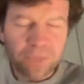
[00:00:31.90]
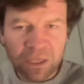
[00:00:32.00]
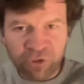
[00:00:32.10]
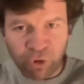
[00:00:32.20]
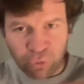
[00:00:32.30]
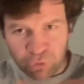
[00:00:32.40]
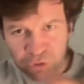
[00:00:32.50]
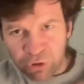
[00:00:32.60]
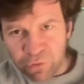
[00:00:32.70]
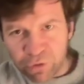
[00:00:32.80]
So
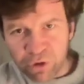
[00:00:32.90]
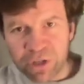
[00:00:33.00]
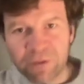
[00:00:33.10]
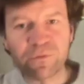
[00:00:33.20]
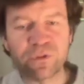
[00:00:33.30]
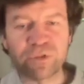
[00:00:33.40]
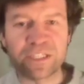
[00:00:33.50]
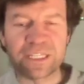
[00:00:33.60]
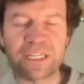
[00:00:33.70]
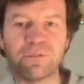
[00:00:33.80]
you've got
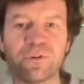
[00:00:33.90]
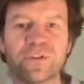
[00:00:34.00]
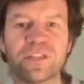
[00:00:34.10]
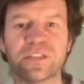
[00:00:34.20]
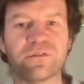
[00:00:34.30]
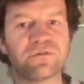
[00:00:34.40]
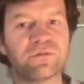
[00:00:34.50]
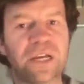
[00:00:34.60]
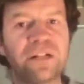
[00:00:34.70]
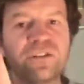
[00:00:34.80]
interesting influences of
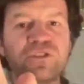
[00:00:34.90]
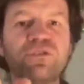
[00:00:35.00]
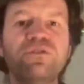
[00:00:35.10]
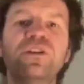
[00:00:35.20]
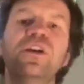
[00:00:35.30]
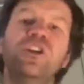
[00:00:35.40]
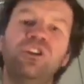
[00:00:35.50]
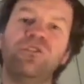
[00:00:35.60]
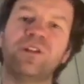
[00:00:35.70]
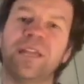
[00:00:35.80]
altitude.
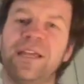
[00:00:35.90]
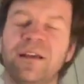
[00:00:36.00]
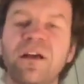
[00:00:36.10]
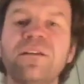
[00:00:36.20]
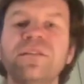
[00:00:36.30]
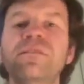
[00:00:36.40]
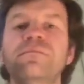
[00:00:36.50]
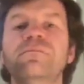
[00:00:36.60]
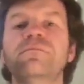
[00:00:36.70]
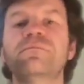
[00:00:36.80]
You've got Lake Garda,
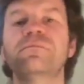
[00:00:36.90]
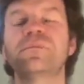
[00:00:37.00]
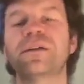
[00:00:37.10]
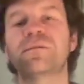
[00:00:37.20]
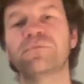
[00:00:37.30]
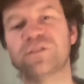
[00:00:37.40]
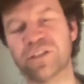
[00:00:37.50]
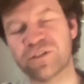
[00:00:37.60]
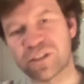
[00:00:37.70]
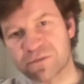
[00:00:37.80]
which
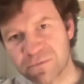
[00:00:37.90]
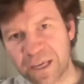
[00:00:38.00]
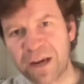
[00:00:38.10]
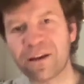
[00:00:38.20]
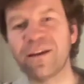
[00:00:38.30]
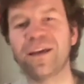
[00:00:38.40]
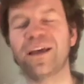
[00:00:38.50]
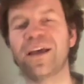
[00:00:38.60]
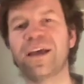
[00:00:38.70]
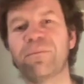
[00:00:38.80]
is just there.
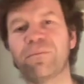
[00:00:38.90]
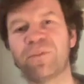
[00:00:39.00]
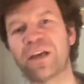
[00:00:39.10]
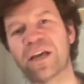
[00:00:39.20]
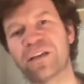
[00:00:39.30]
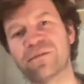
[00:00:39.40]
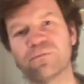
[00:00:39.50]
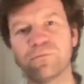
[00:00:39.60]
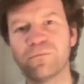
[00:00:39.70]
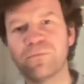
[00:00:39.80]
That has
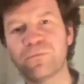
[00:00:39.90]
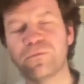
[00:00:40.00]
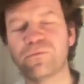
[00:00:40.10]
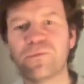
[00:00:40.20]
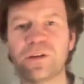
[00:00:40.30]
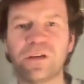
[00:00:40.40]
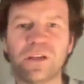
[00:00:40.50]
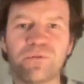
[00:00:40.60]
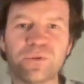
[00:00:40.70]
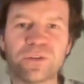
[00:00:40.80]

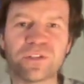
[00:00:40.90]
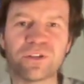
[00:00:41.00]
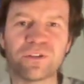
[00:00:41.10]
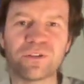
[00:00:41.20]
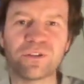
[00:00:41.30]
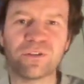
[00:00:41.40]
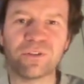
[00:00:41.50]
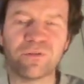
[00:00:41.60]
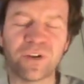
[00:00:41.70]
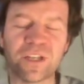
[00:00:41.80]
influence on
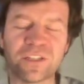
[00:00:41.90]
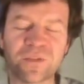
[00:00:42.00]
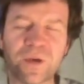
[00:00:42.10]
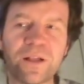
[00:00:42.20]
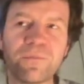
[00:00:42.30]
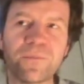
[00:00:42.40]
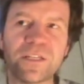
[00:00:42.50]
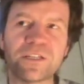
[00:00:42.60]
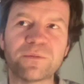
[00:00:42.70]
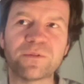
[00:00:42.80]
the vines as well
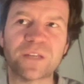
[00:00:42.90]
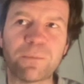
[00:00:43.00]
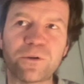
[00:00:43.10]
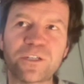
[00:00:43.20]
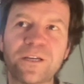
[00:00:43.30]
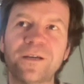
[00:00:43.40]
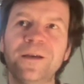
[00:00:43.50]
in terms of temperature.